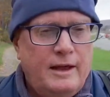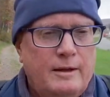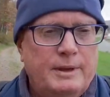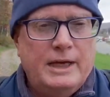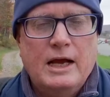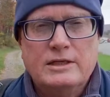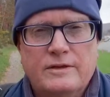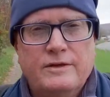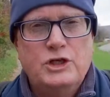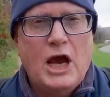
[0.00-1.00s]
Because
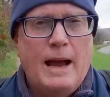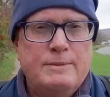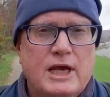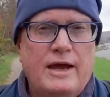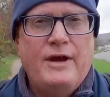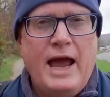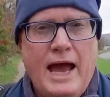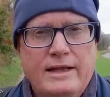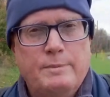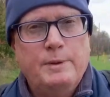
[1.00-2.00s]
of the jobs I've
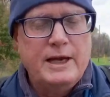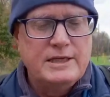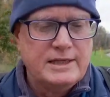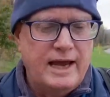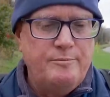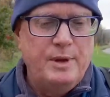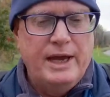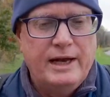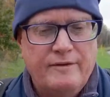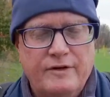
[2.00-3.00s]
had and the places I've
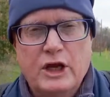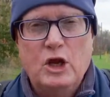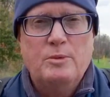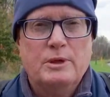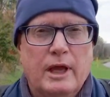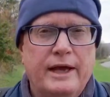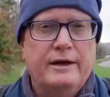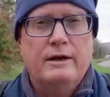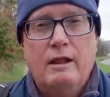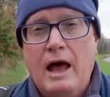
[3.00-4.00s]
been, I've
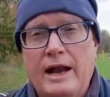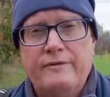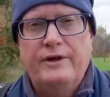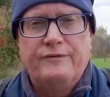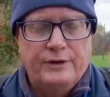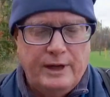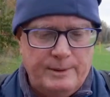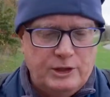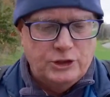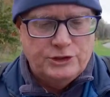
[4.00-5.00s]
accumulated a lot of different
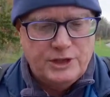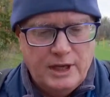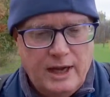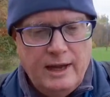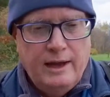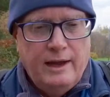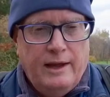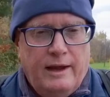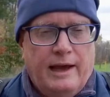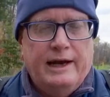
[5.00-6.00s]
images.
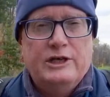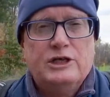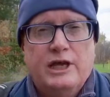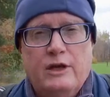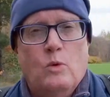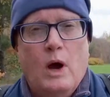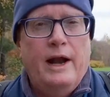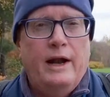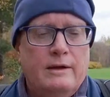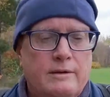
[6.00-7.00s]
And I just didn't
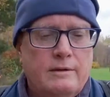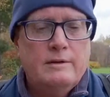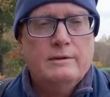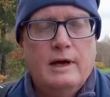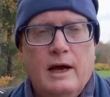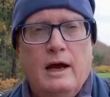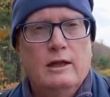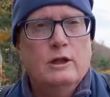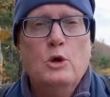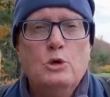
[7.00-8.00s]
want to
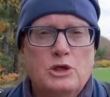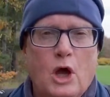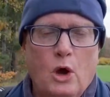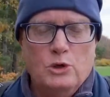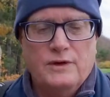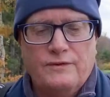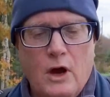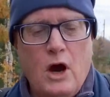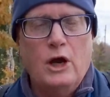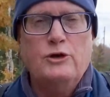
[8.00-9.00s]
lose those if
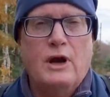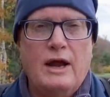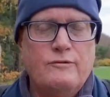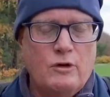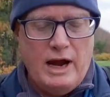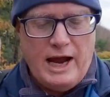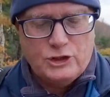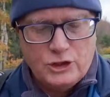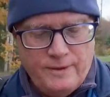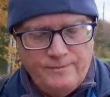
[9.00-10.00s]
the hard drive crashed.